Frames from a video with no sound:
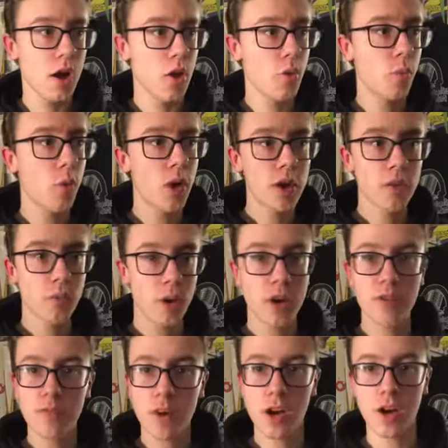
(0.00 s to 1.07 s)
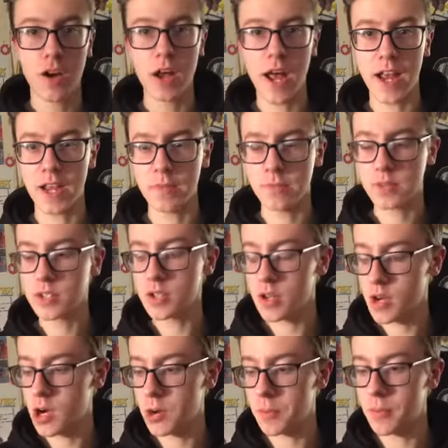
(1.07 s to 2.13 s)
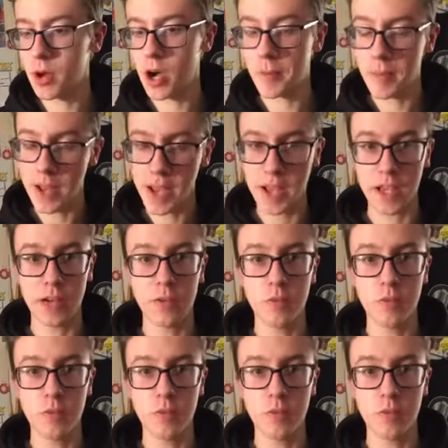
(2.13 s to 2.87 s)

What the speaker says: one of my aims I'm hitting,